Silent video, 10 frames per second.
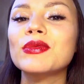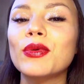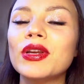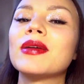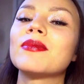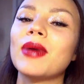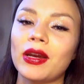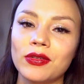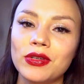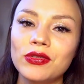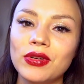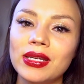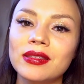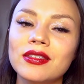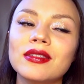important
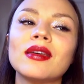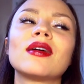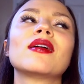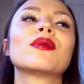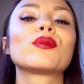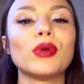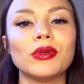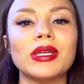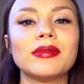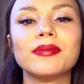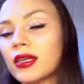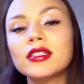macronutrients, protein.